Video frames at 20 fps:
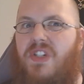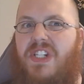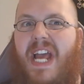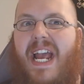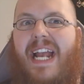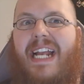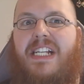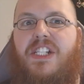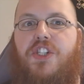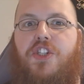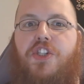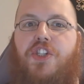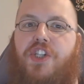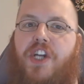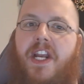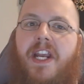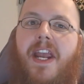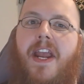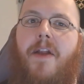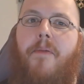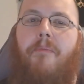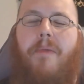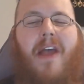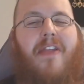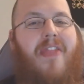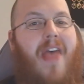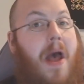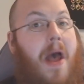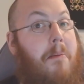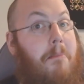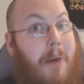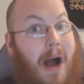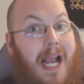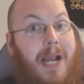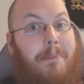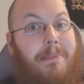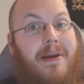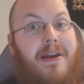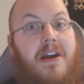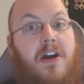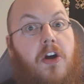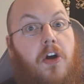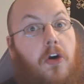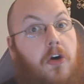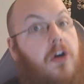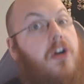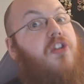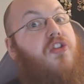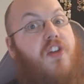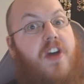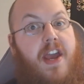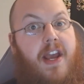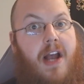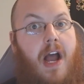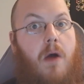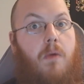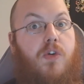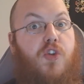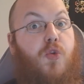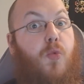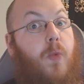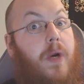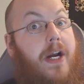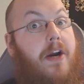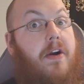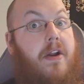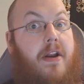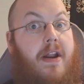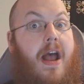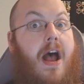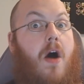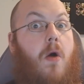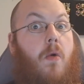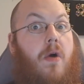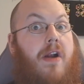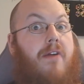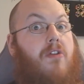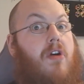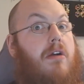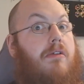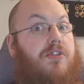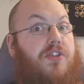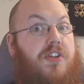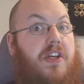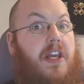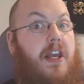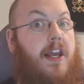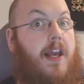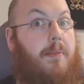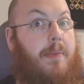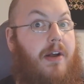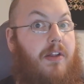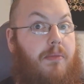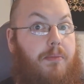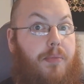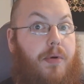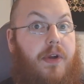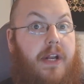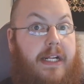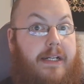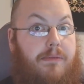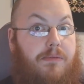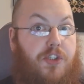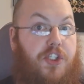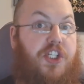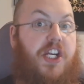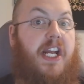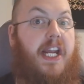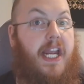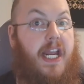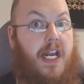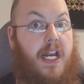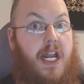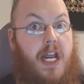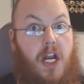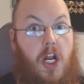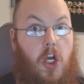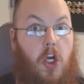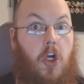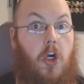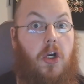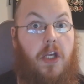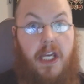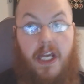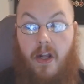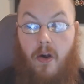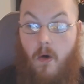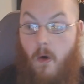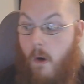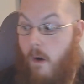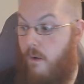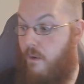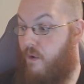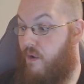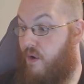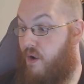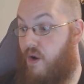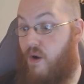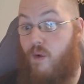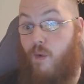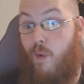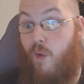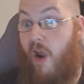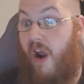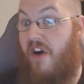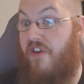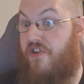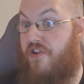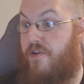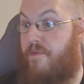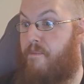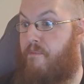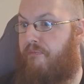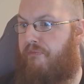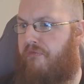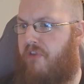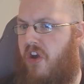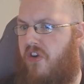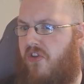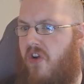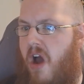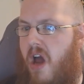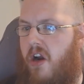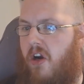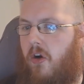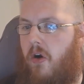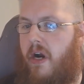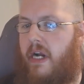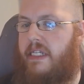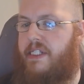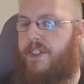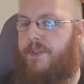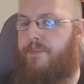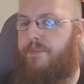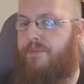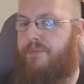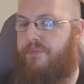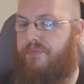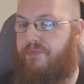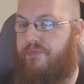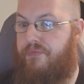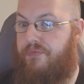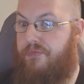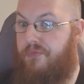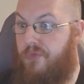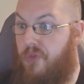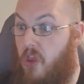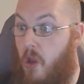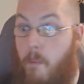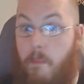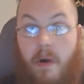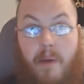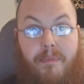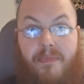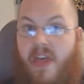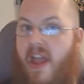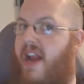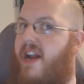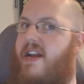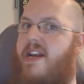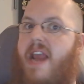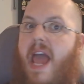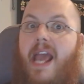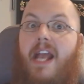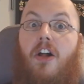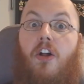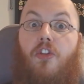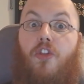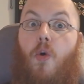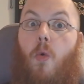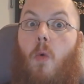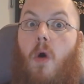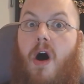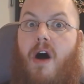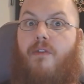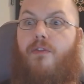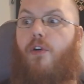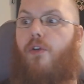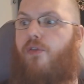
taste chicken, and that might be a good thing. I was weirded out whenever I was thinking about putting chicken in a cookie. That's kind of crazy. But they nailed the waffle